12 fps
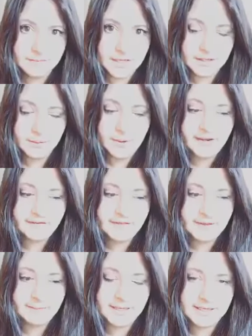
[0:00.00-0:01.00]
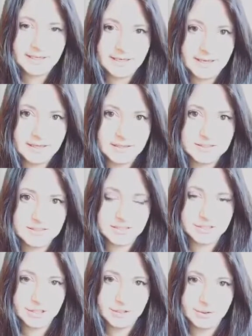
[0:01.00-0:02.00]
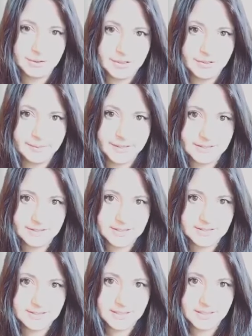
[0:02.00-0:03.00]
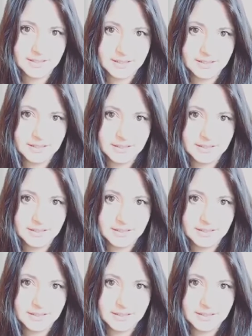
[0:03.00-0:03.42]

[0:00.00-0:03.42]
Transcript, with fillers: Why are they making that such a hoo ha about this thing?